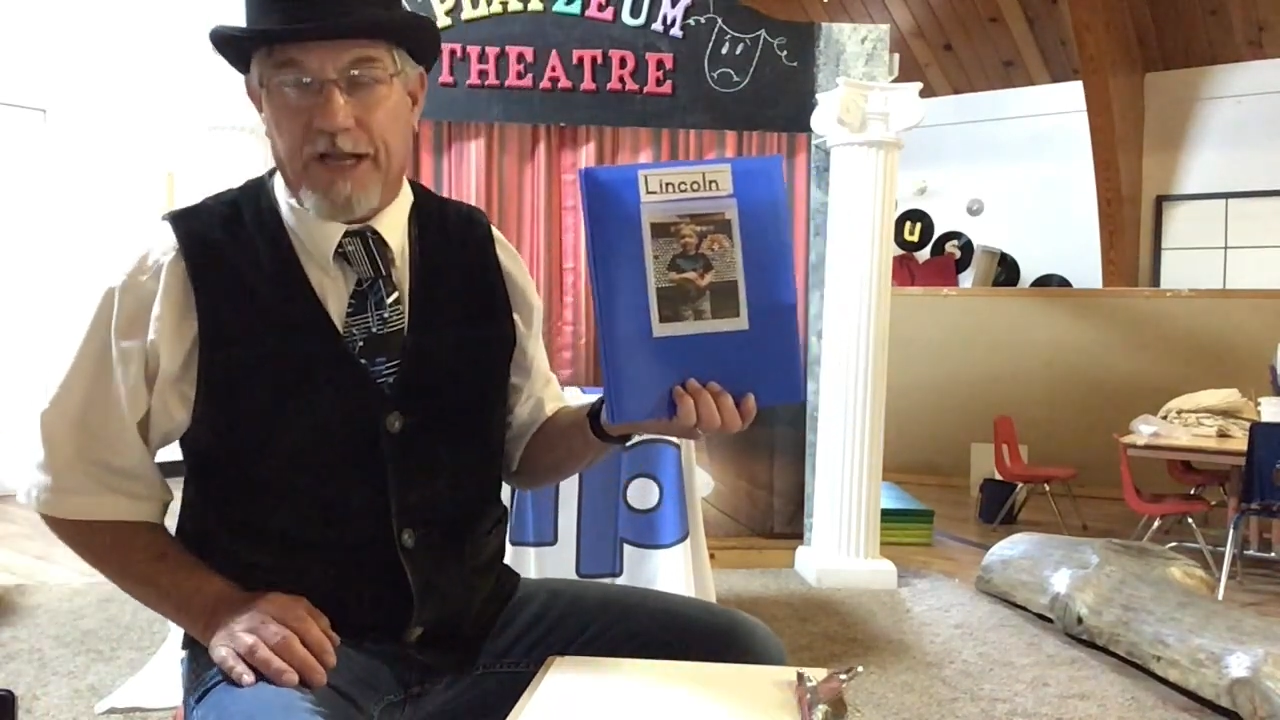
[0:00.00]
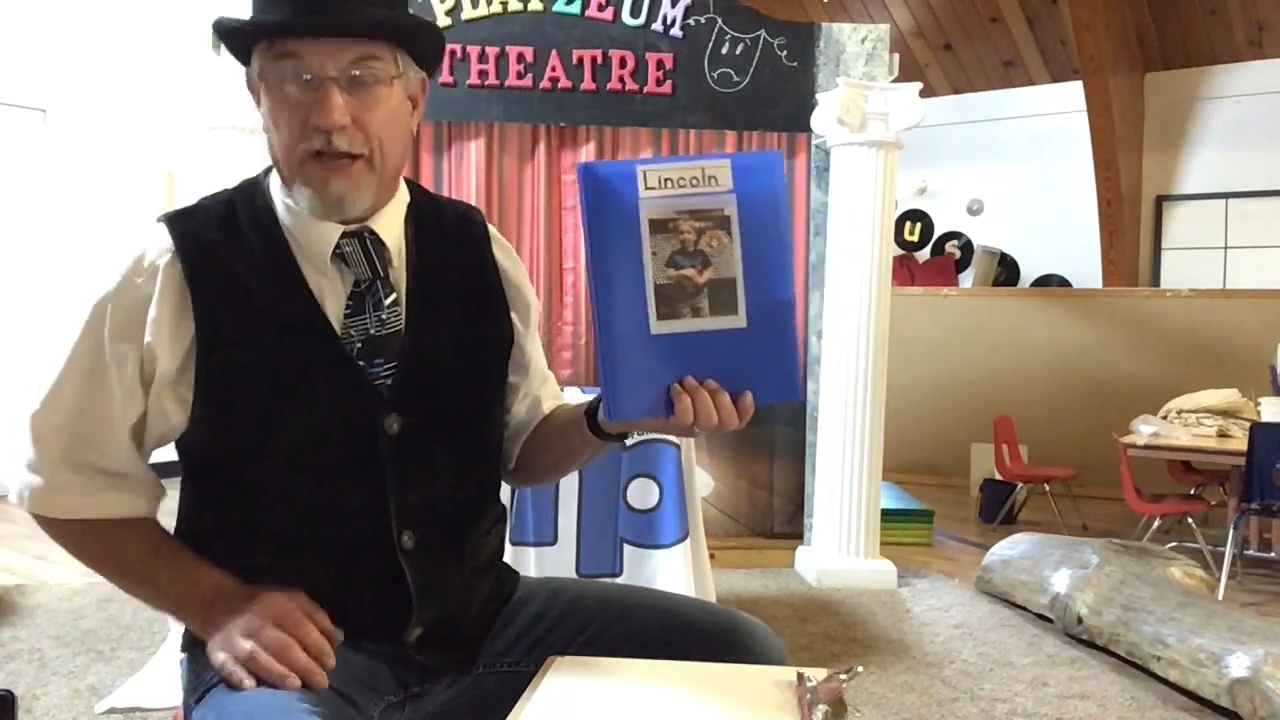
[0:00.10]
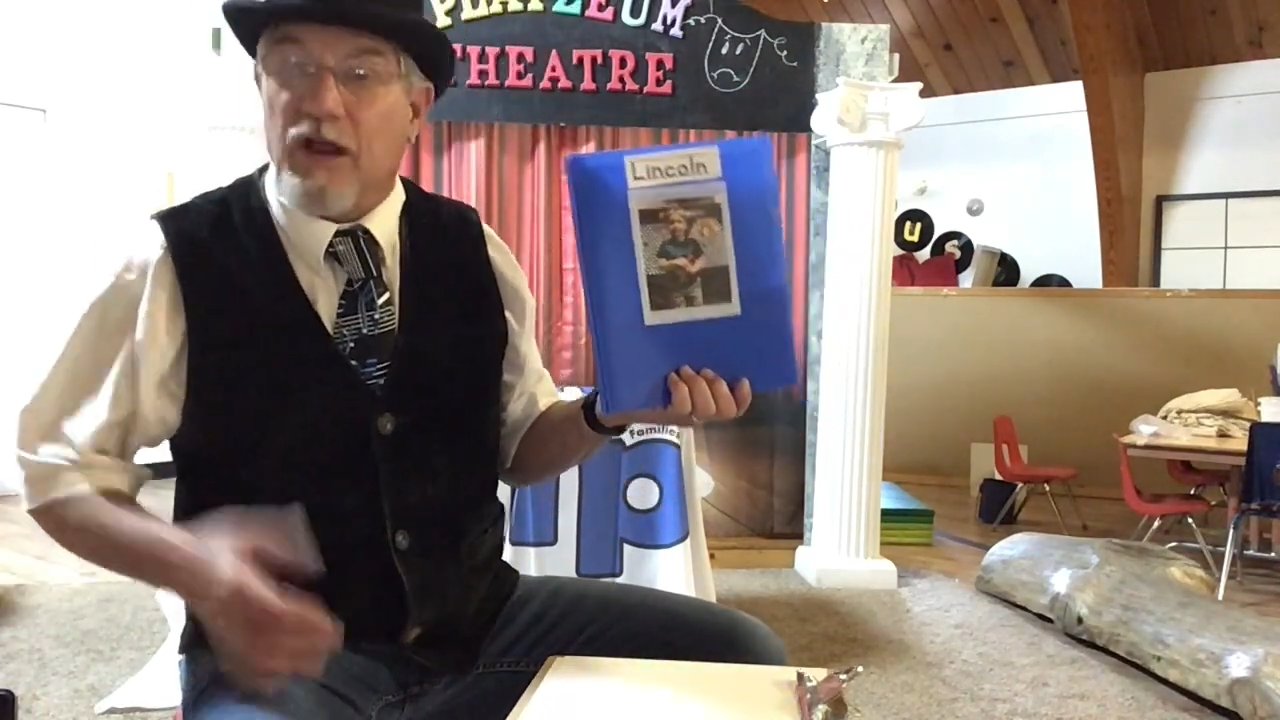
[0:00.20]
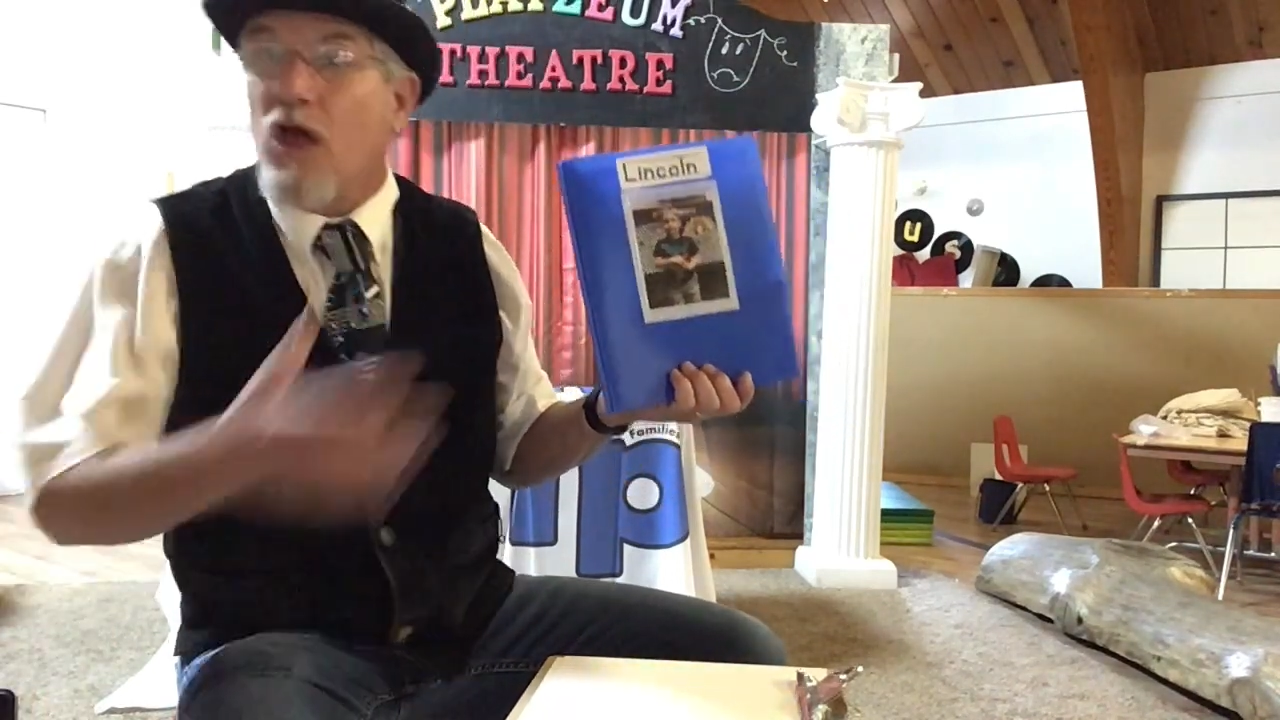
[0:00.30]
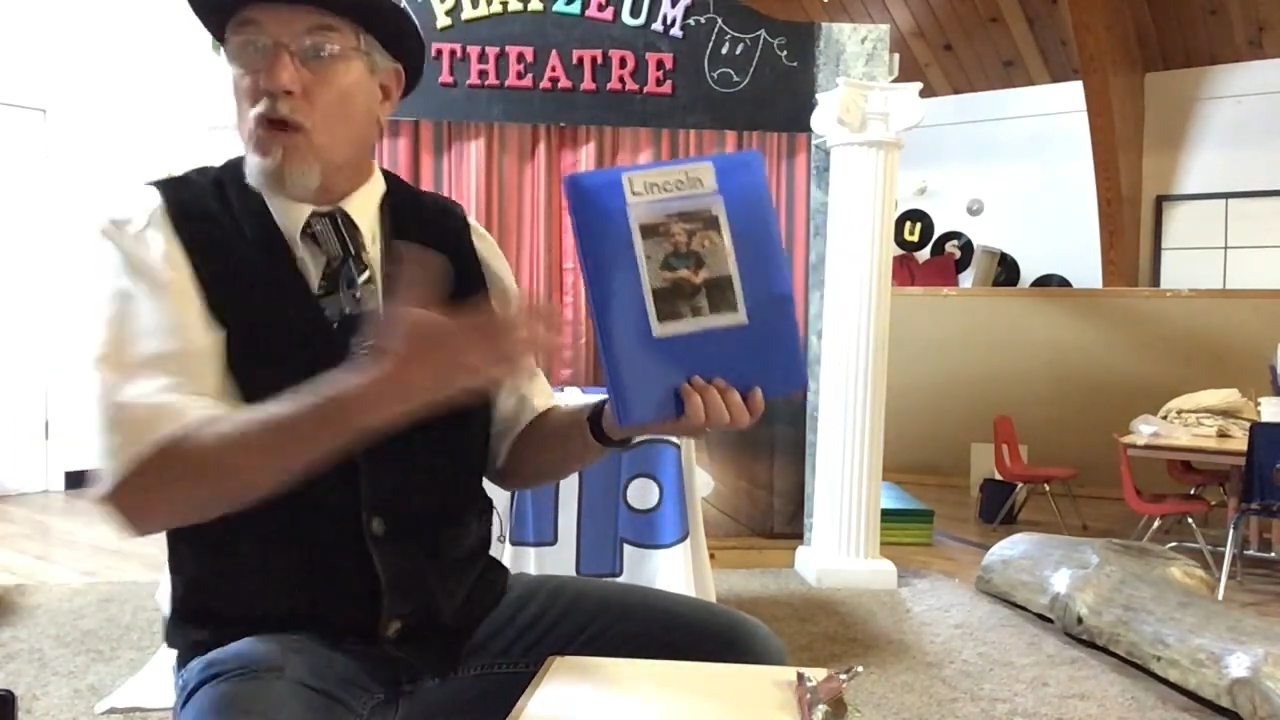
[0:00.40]

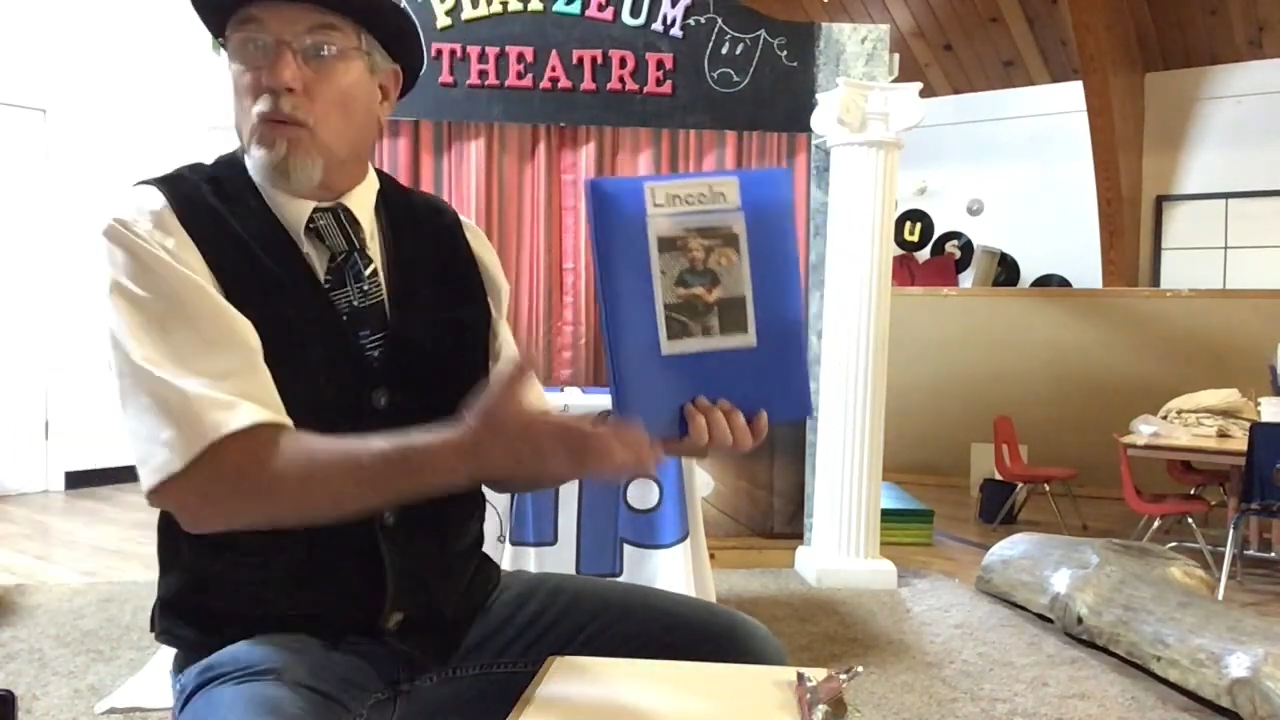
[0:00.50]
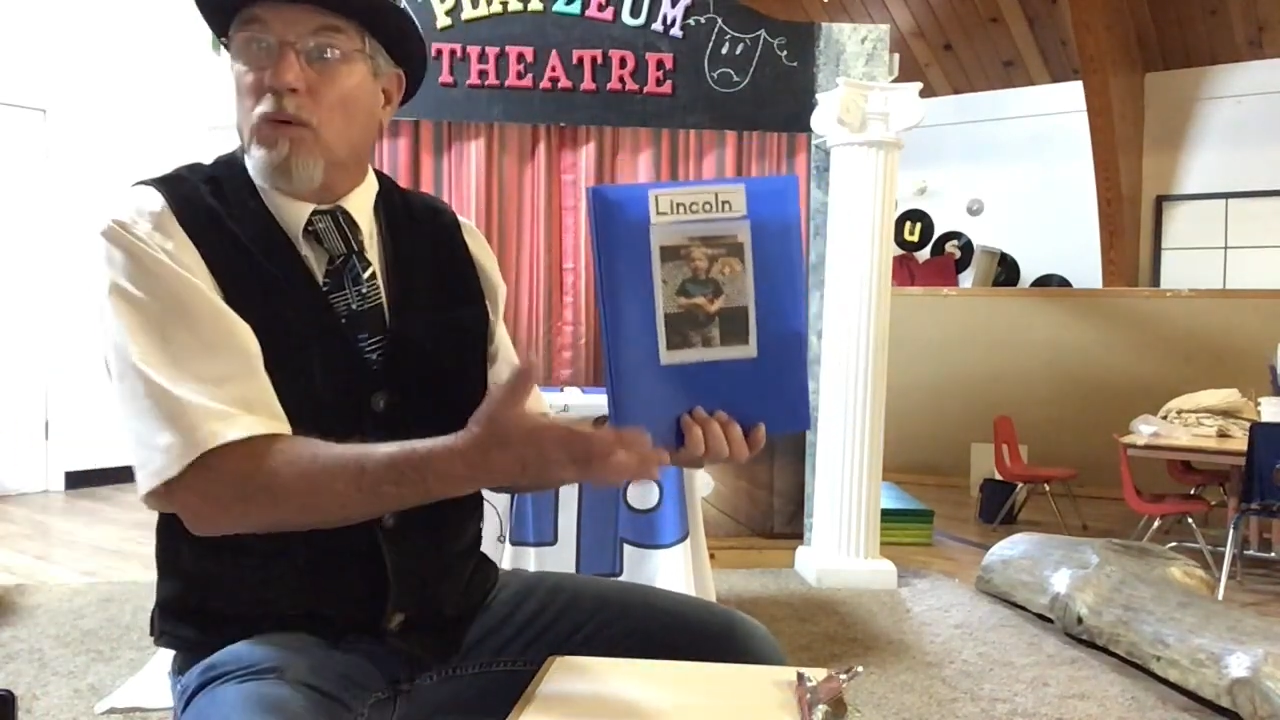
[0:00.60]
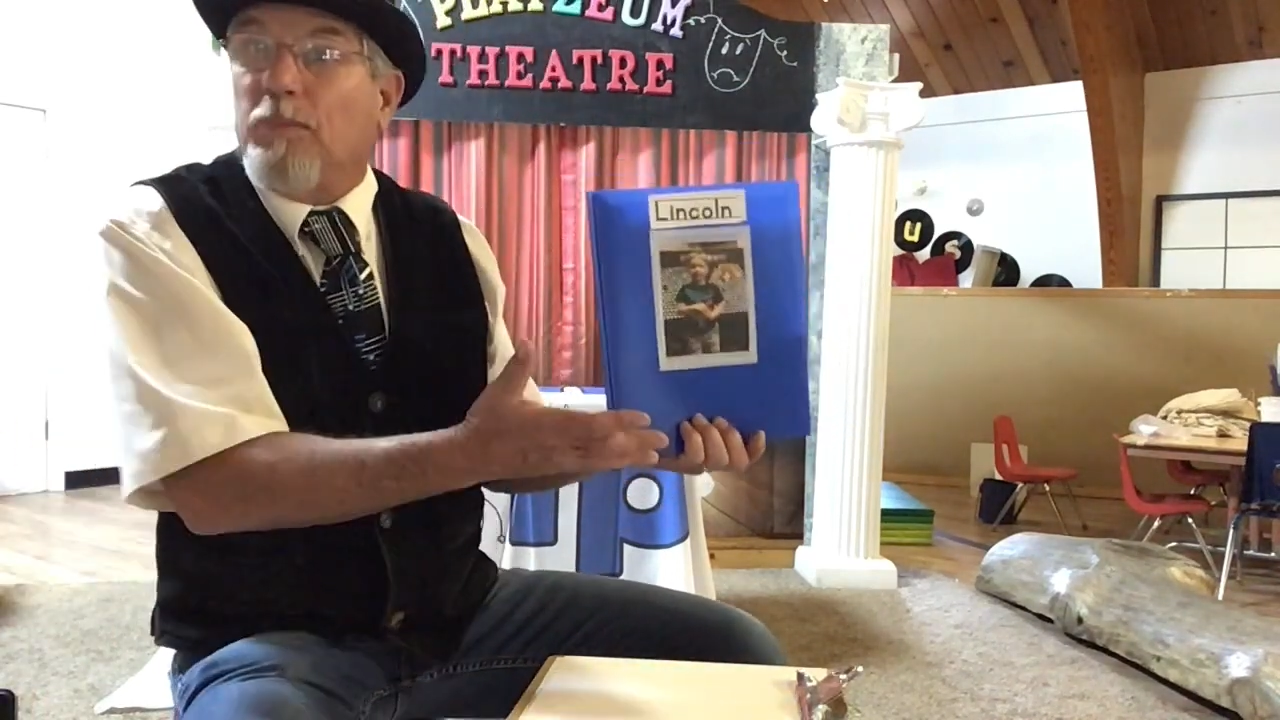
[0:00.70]
again, we'll